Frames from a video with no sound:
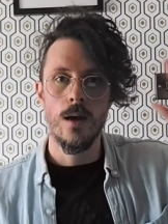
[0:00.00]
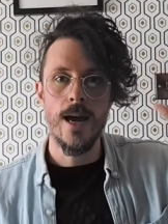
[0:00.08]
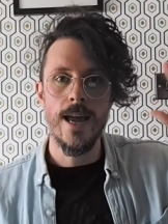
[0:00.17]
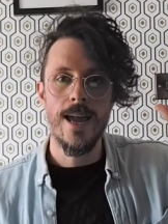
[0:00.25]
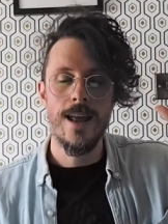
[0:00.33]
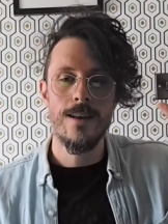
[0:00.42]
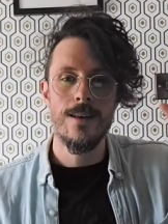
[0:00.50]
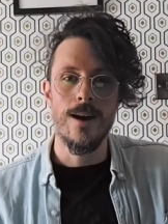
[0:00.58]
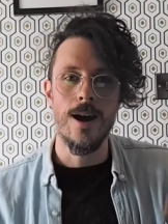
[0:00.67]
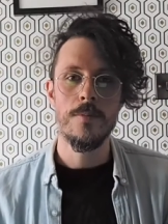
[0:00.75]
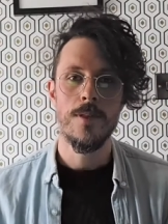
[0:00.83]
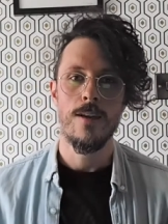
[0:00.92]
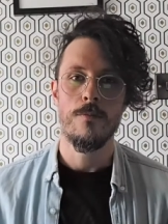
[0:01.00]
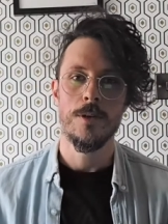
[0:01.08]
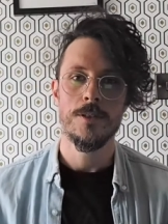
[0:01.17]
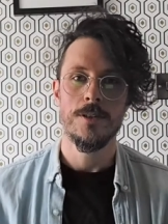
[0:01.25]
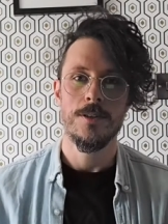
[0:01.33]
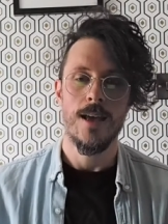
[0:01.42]
again, I'm Dave
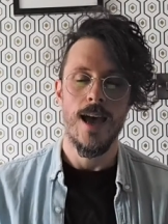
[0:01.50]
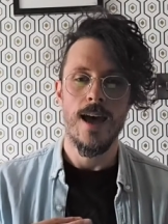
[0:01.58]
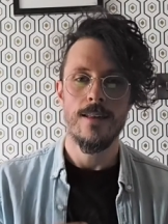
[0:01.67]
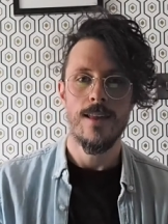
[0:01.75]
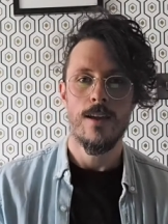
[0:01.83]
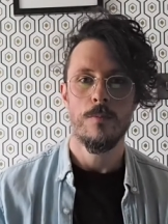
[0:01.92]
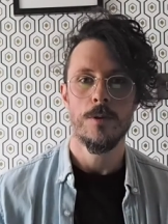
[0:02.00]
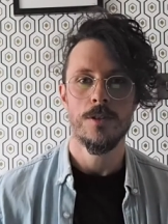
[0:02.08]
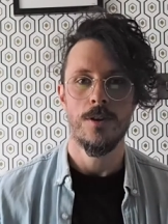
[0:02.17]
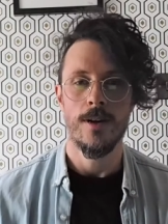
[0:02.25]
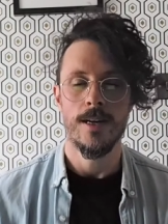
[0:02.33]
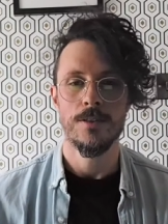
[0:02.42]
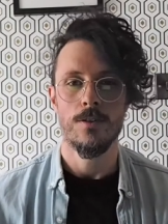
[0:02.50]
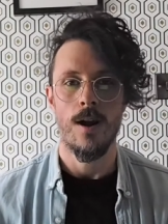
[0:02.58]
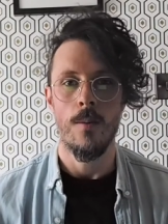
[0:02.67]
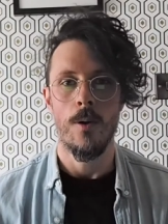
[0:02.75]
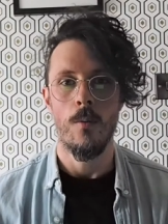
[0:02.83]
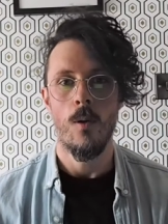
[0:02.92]
Musson at Dave Musson on
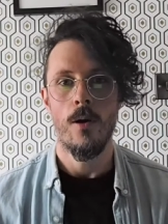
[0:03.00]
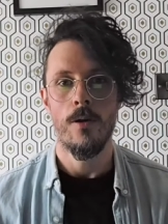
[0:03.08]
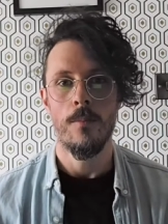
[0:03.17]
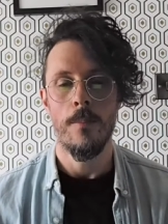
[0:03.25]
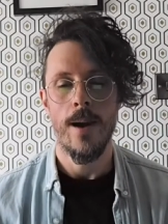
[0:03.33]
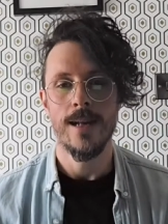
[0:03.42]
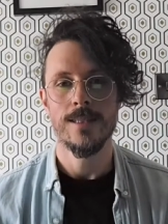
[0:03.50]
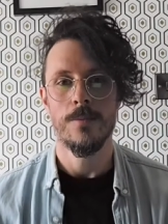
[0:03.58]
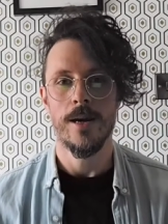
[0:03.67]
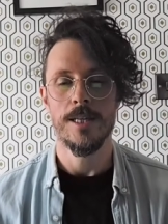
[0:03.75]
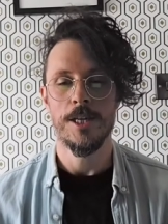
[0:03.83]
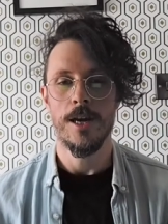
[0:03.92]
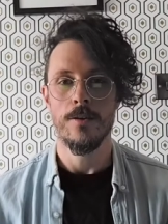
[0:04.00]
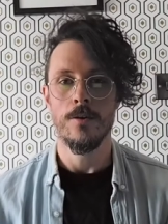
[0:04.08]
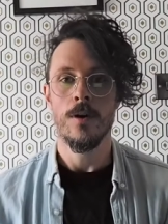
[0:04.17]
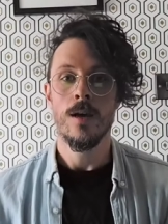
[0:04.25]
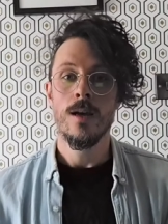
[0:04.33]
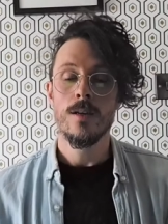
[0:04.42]
Instagram and welcome back to my channel.